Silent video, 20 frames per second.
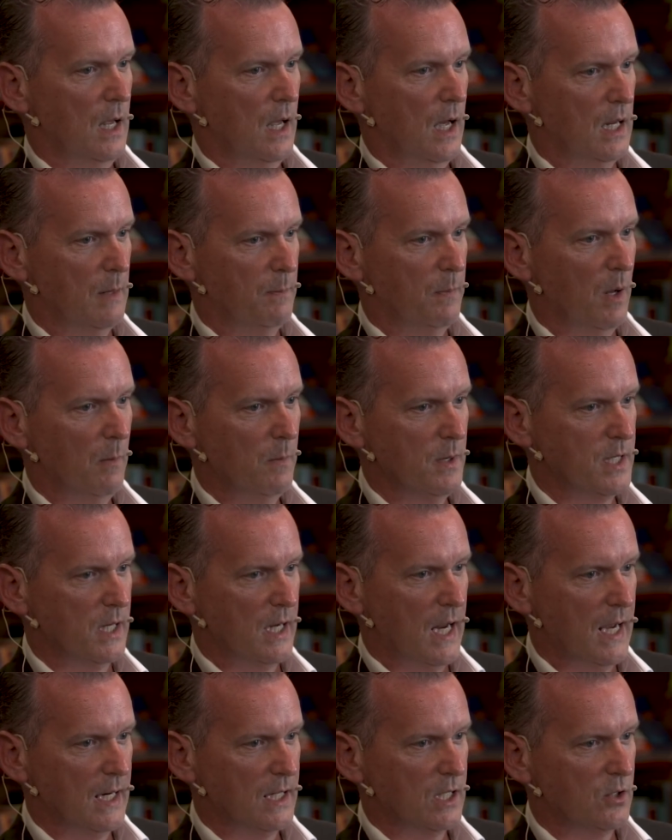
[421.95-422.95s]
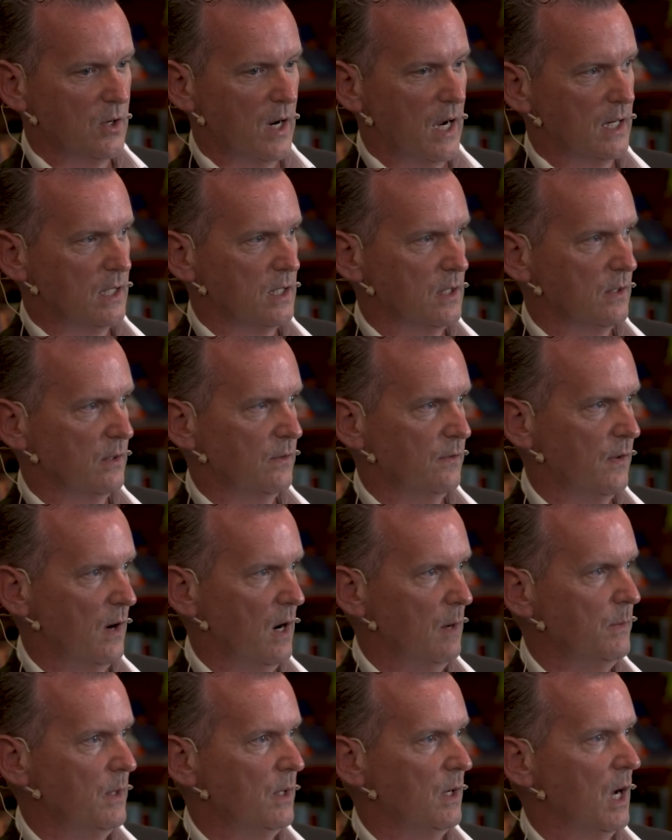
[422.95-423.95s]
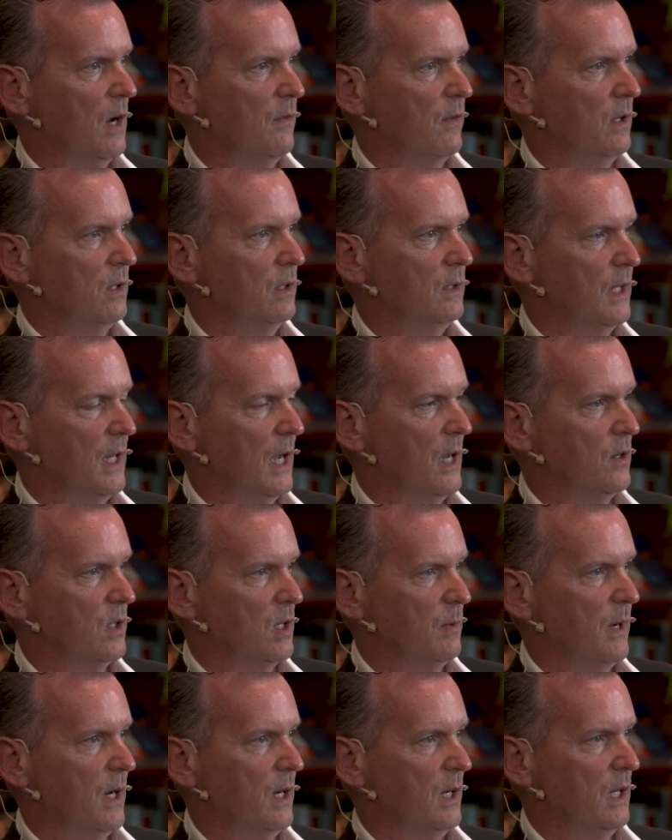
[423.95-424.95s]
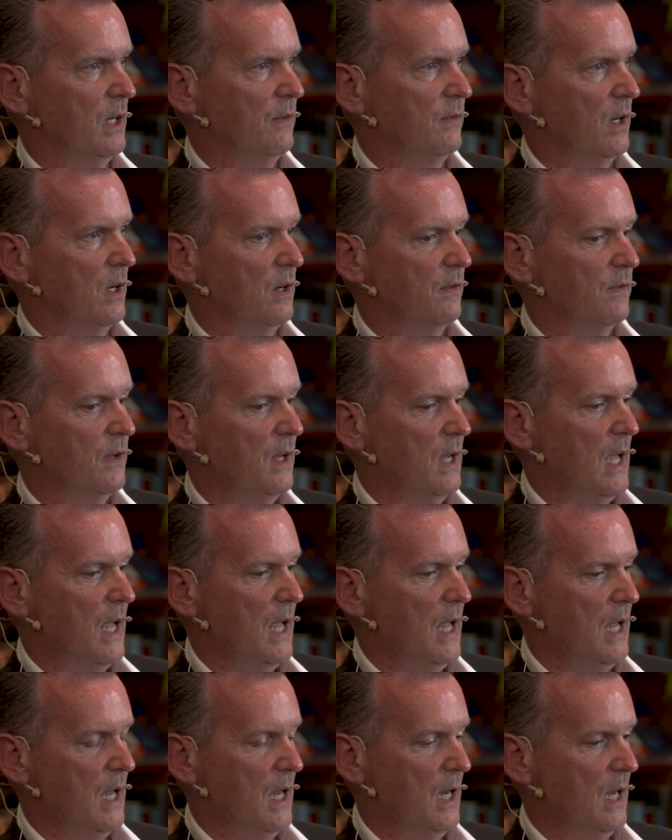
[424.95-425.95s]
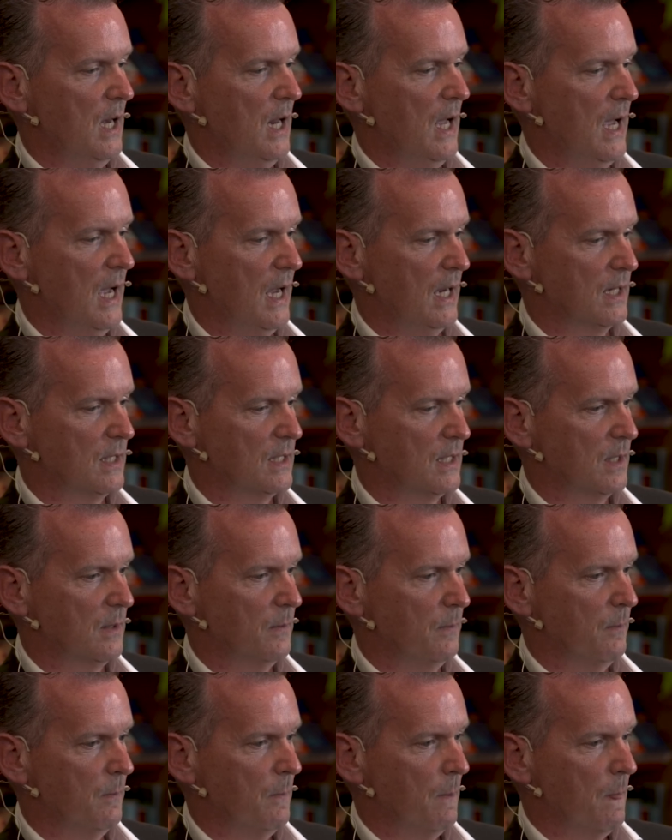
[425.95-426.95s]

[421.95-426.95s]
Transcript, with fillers: And he published an extract from the novel, The End of the Beginning of Love, in X.